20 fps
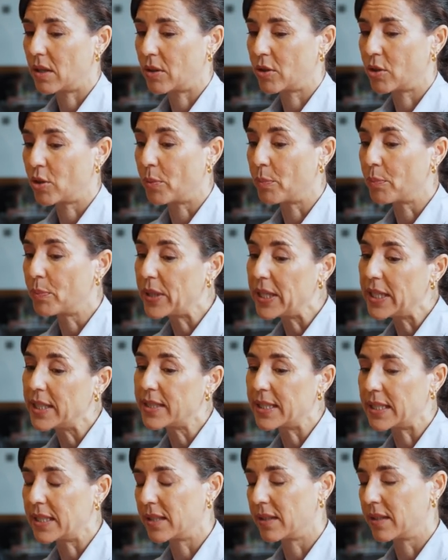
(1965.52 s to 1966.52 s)

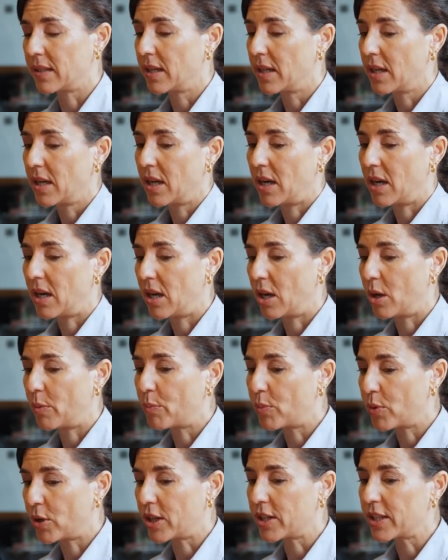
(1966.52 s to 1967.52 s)
competing
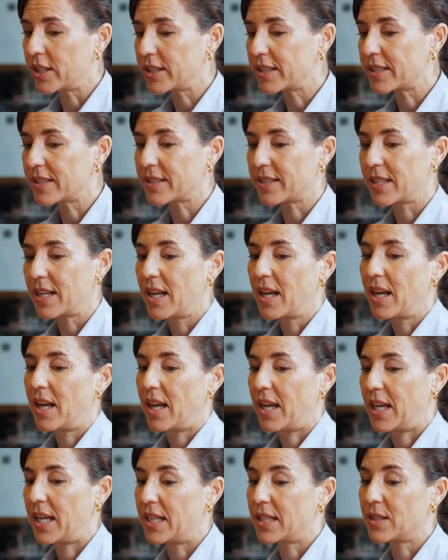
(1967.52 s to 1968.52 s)
products,
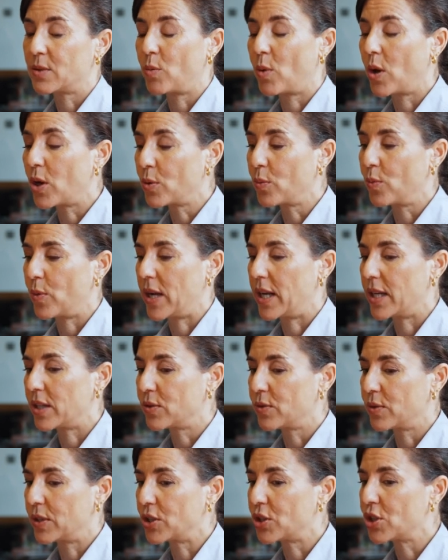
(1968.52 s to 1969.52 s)
is one way
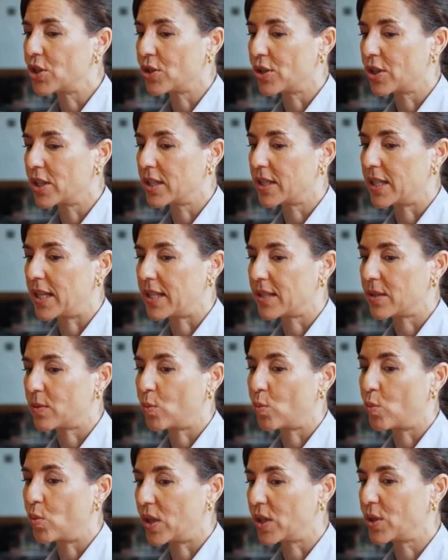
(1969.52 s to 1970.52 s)
to ensure that
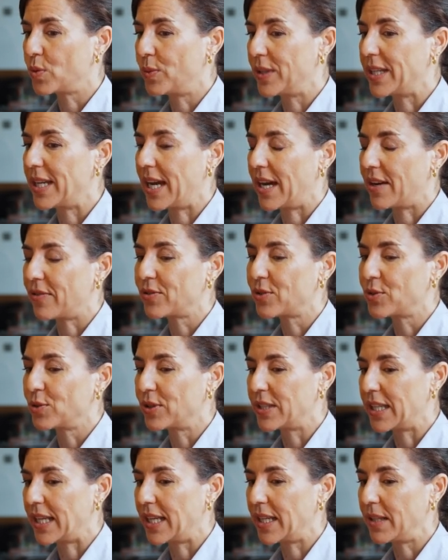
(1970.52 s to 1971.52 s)
what we have
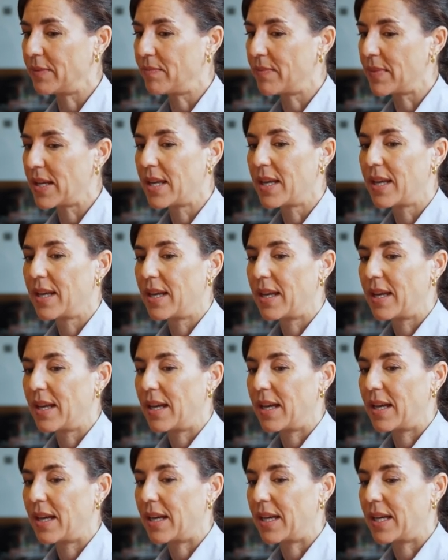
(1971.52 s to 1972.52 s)
today
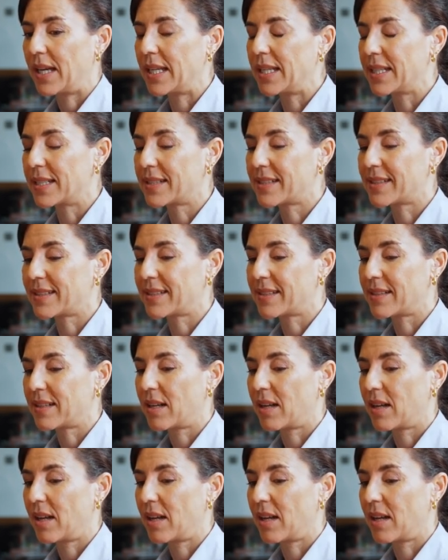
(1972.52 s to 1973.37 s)
is